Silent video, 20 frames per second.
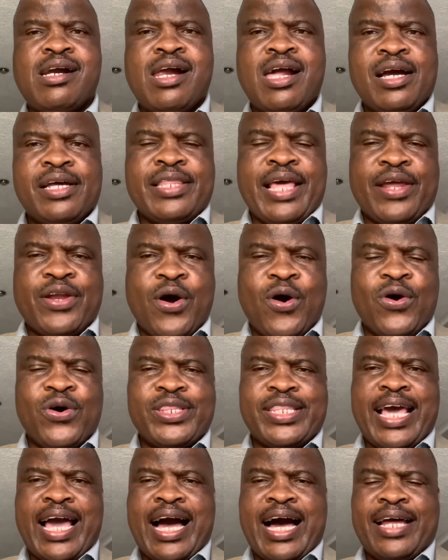They know
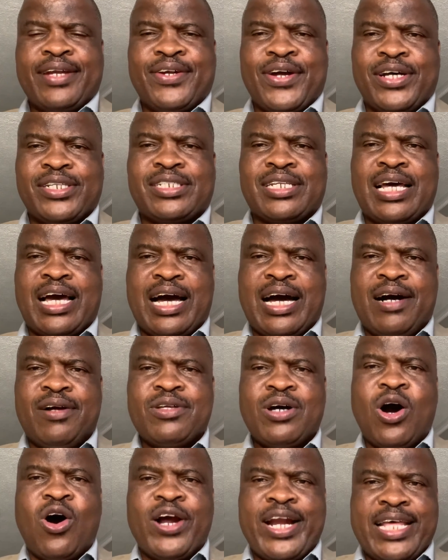they are not
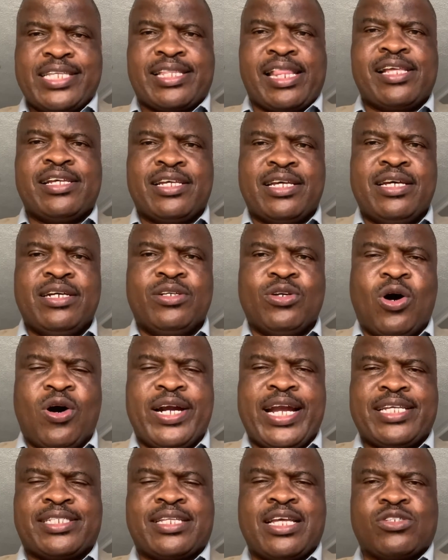
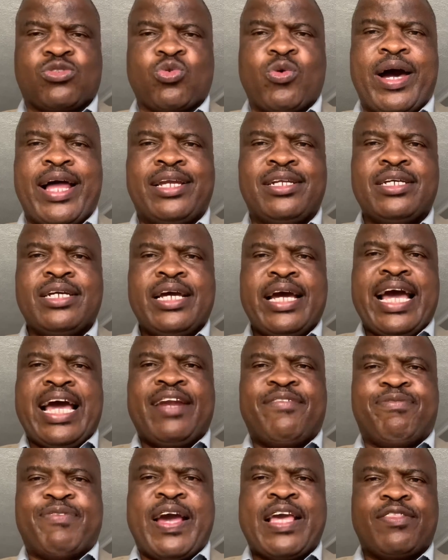honest as well and
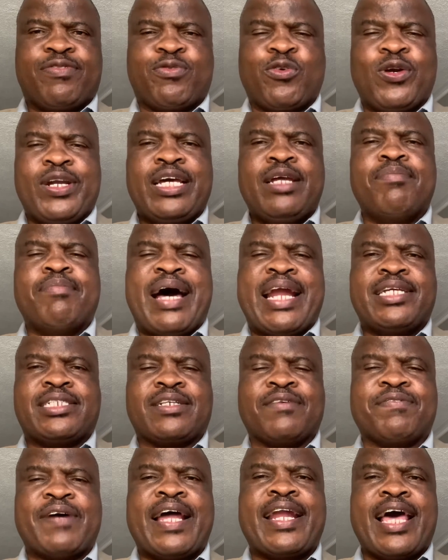faithful in
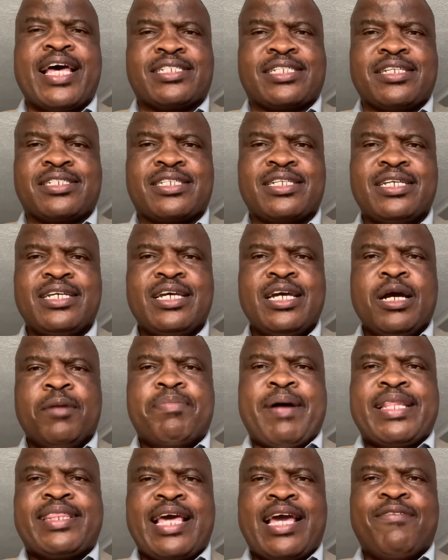managing finances.
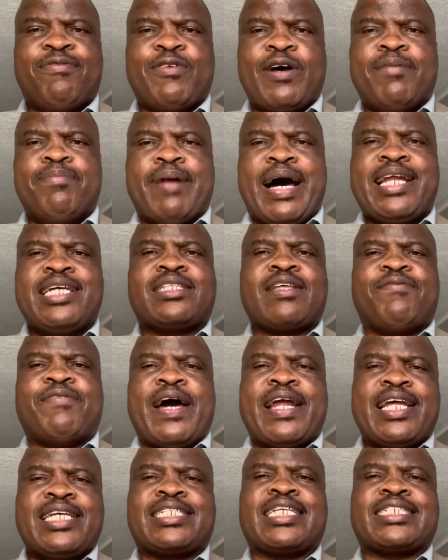But they manage the
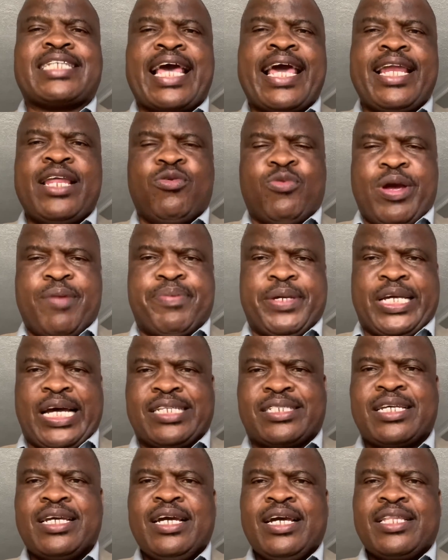finances anyway
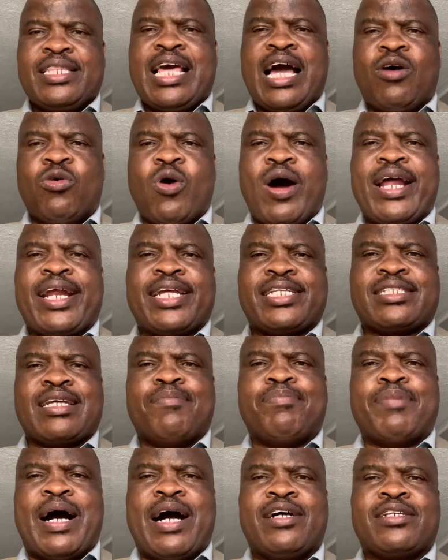because they are worried
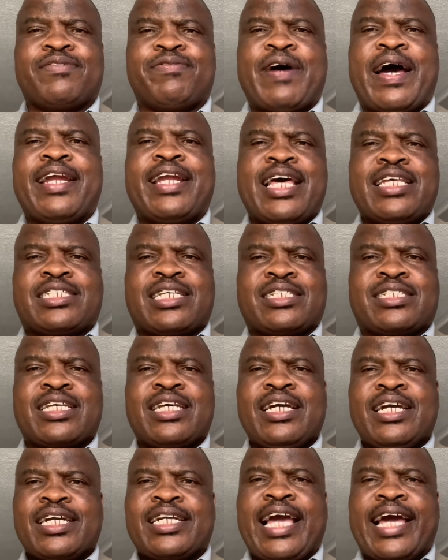about finances
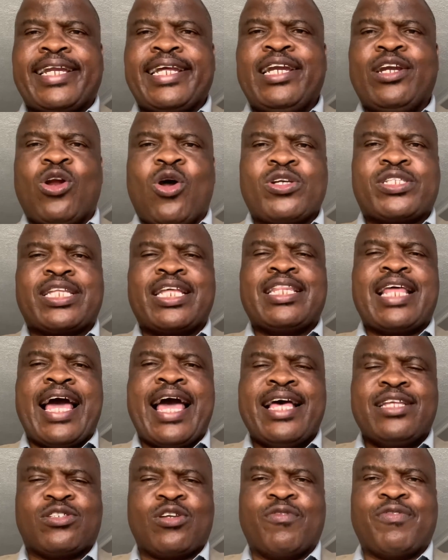getting lost in the
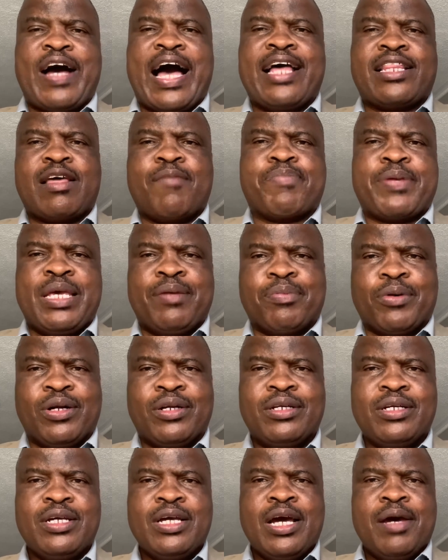hands of other
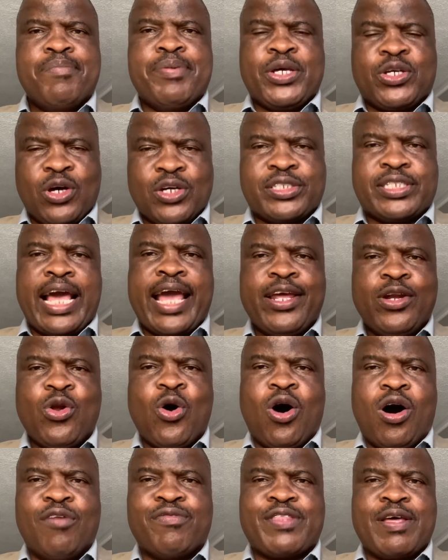people, because they
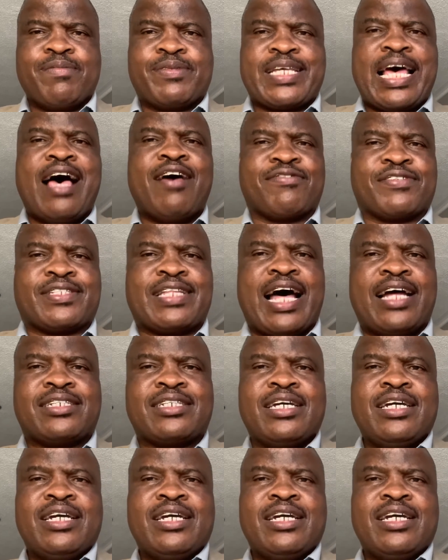know of themselves that